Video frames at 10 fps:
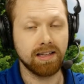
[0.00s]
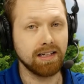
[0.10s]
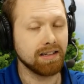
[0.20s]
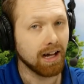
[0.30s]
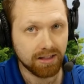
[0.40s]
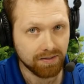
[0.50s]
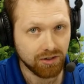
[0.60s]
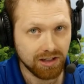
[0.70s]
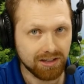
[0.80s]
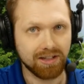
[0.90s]
the death of
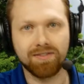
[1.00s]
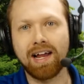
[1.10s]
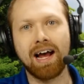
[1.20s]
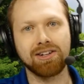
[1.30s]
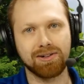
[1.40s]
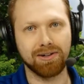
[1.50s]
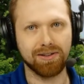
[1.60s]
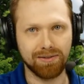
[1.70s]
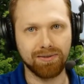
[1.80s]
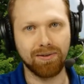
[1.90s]
Jesus of
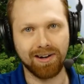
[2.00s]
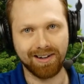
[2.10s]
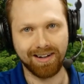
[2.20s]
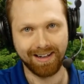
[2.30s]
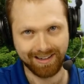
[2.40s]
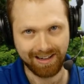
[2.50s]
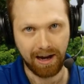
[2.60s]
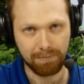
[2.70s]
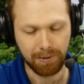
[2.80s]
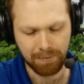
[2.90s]
Nazareth, for
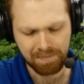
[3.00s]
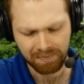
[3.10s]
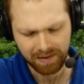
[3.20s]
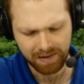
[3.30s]
example,